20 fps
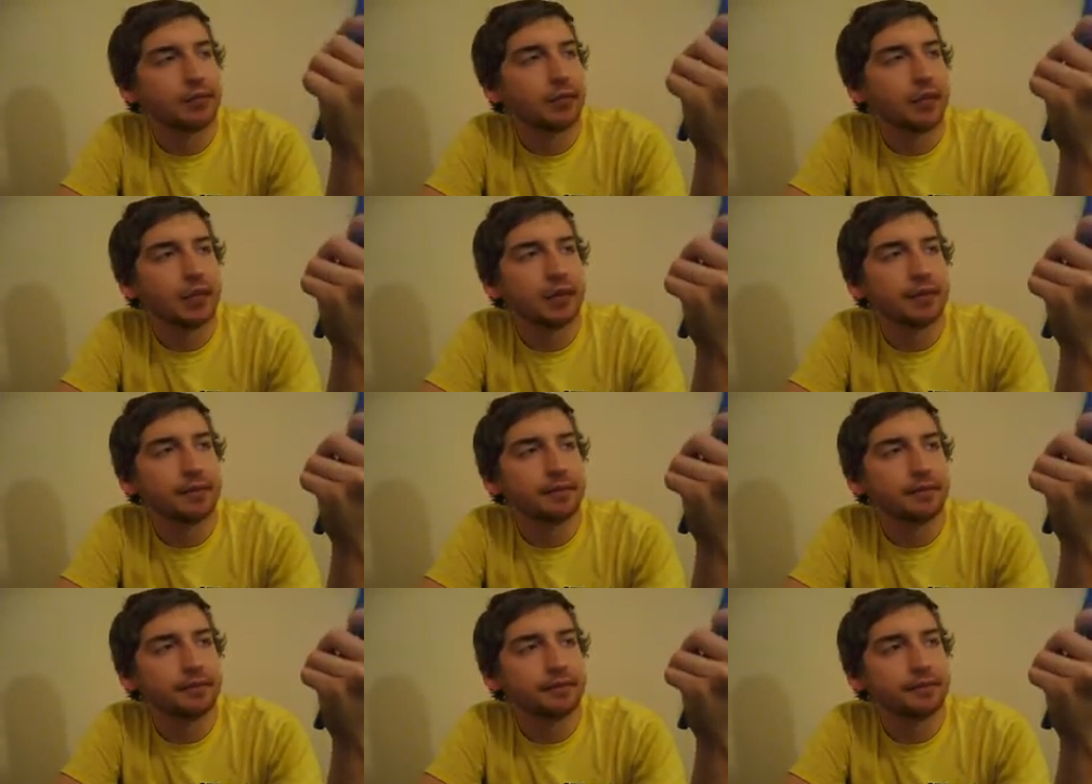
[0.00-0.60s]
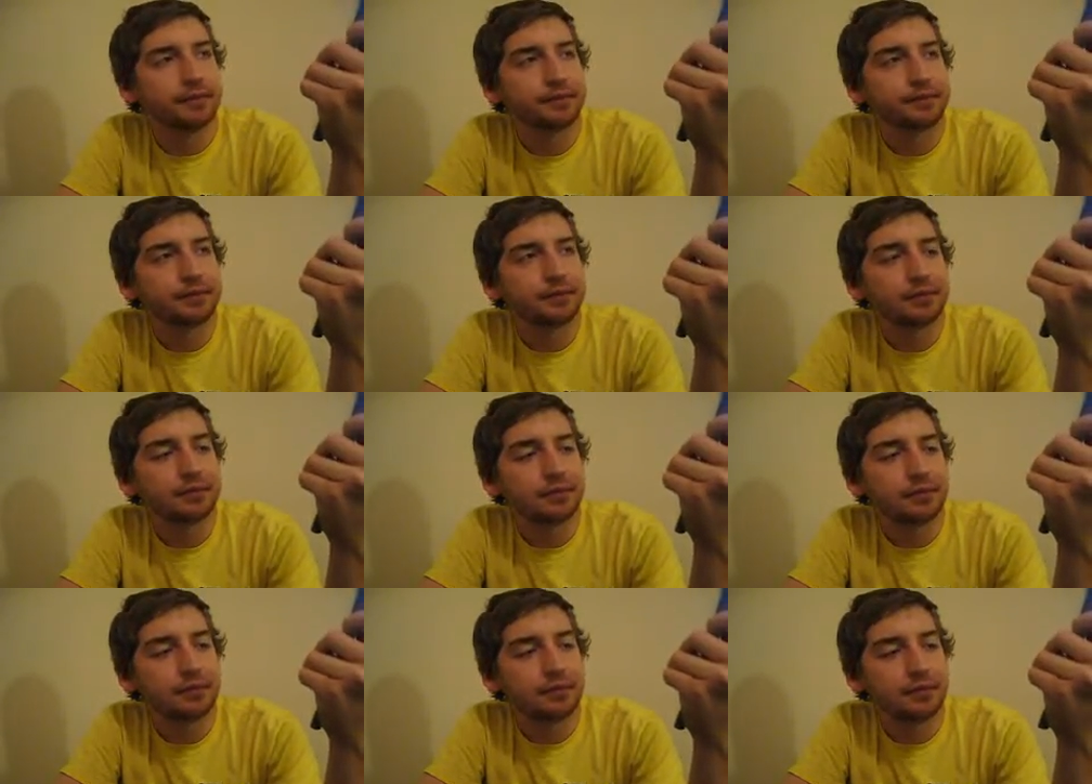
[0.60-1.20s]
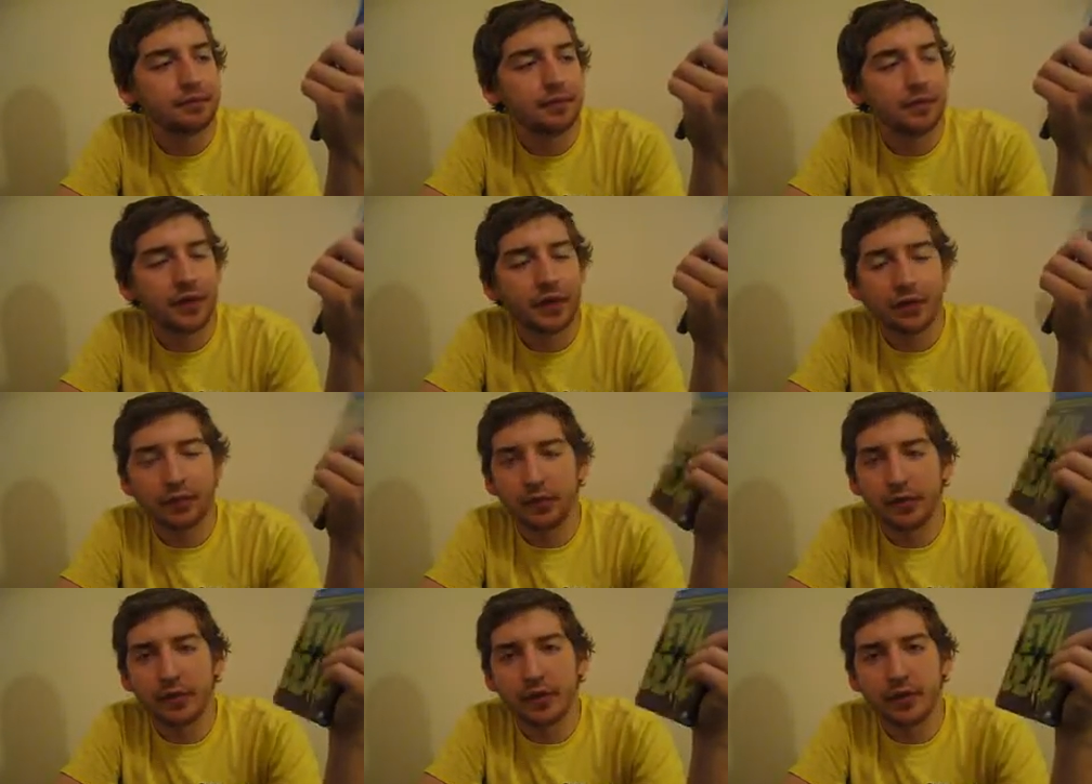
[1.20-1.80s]

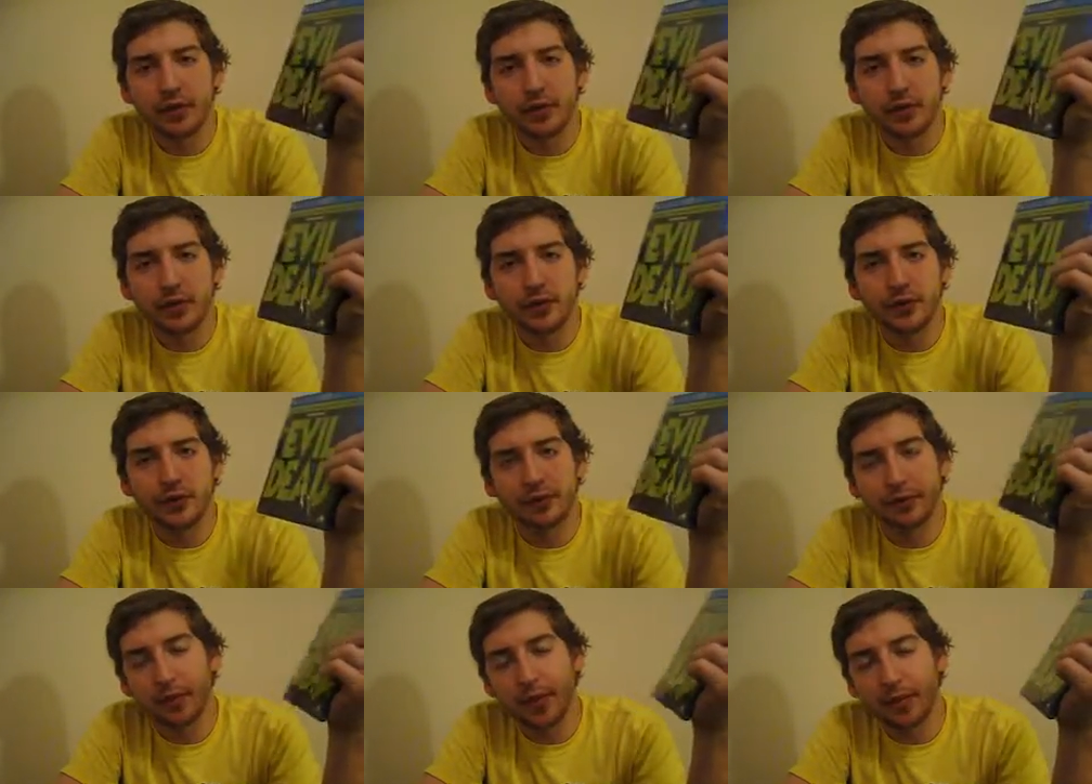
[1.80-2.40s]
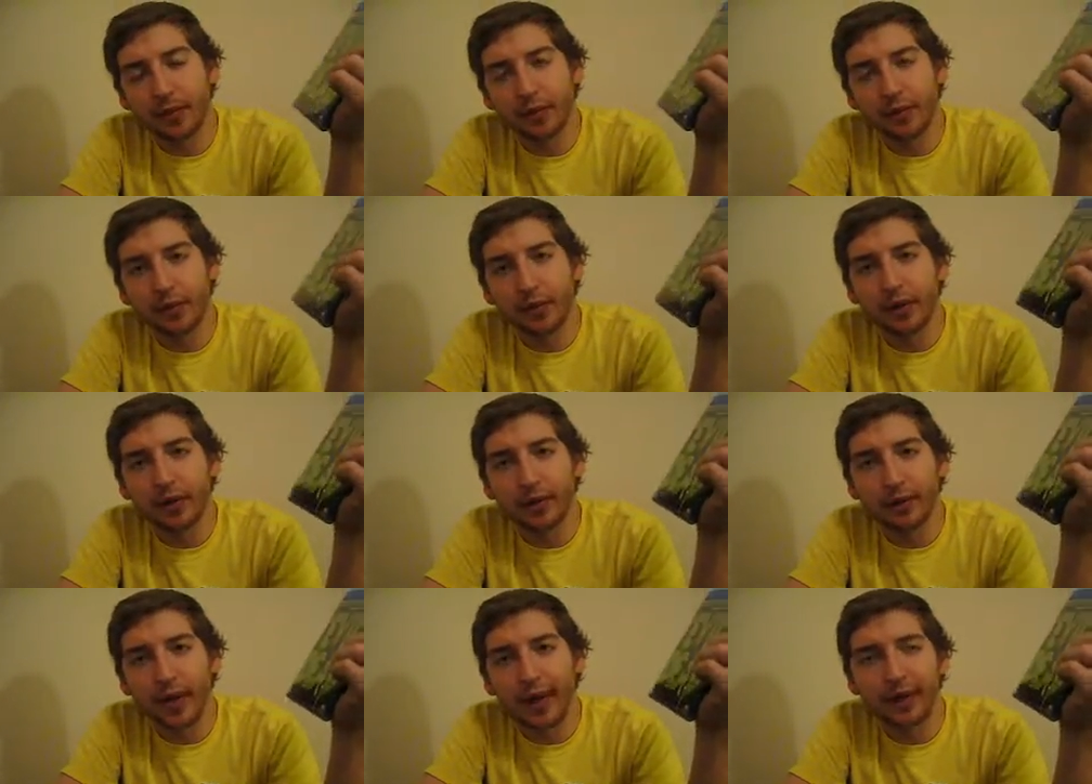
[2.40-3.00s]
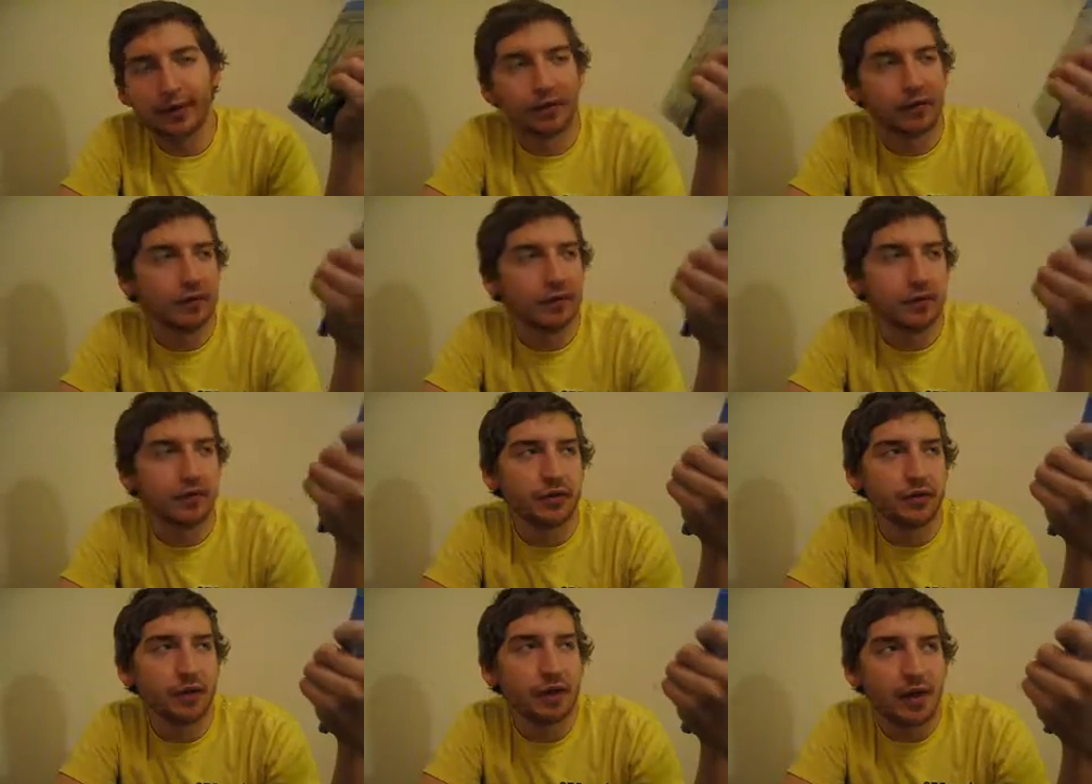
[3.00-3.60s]
Some reviews, maybe bring back
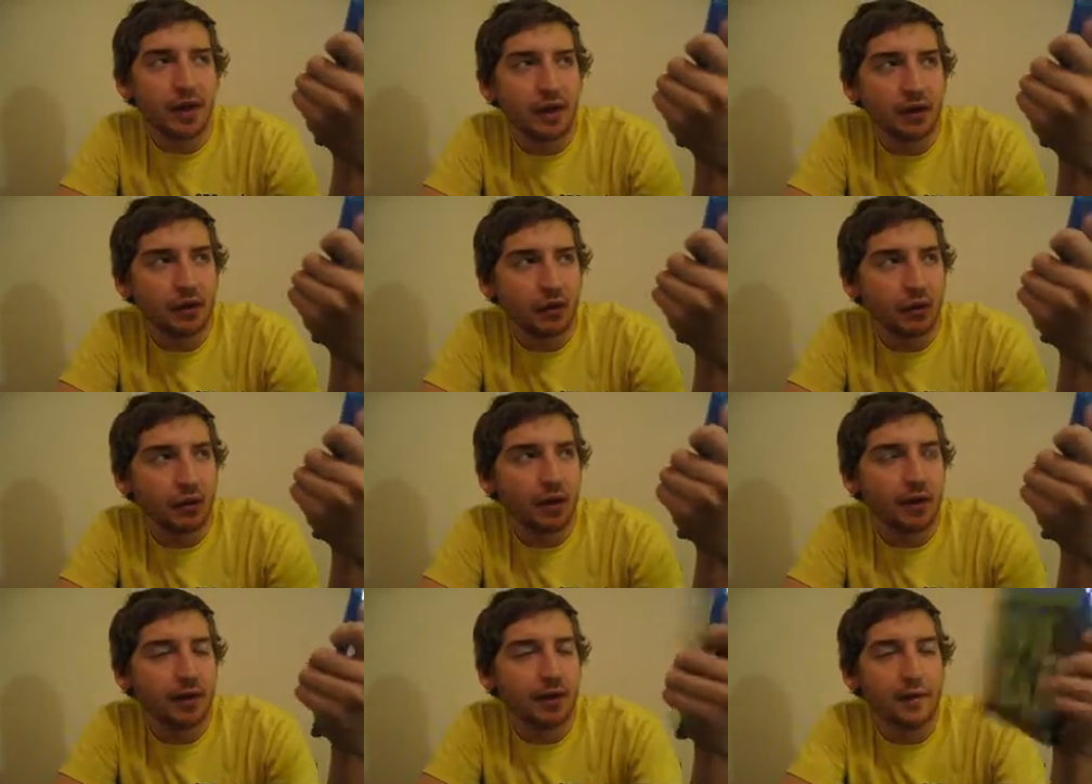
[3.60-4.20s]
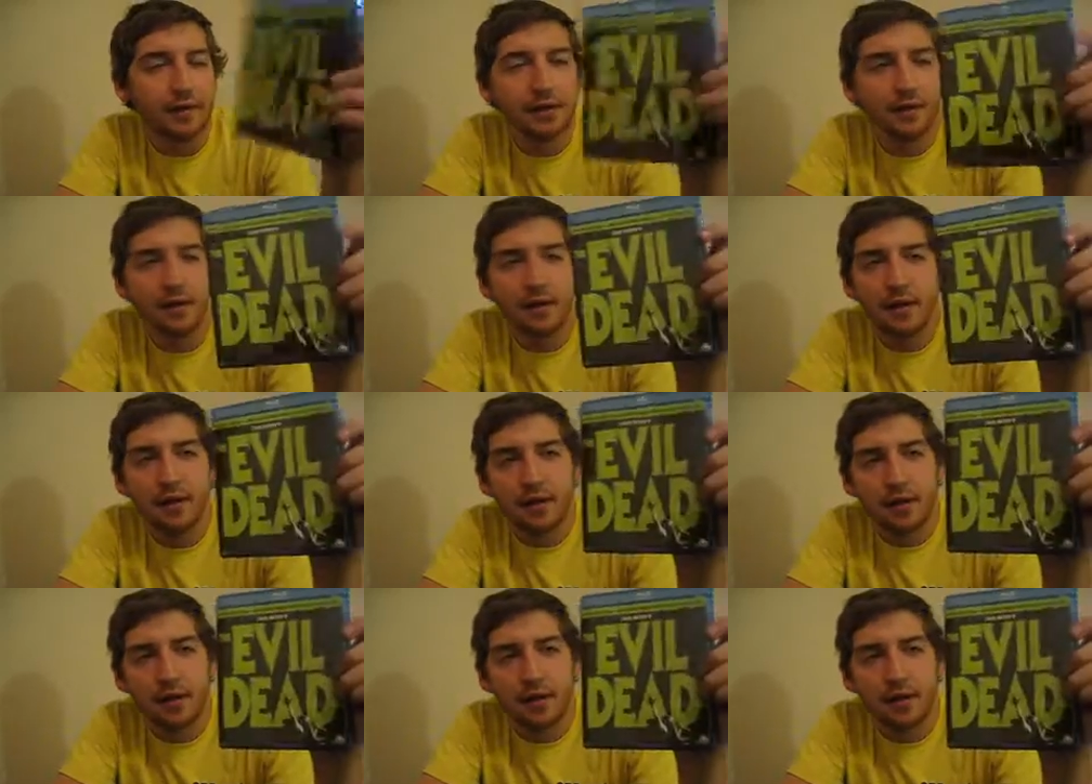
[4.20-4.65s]
reviews of the Dead or whatnot.